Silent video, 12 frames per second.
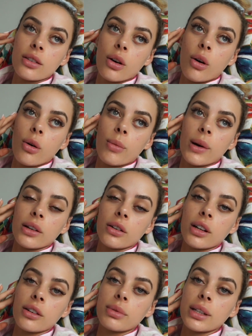oh my
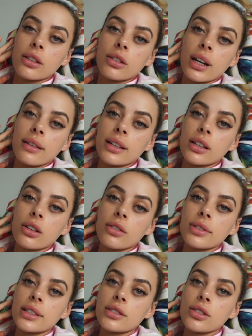god, I've been craving
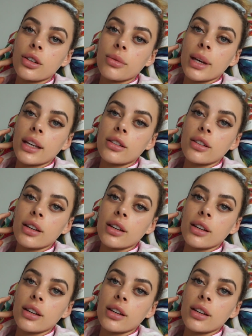coffee so bad.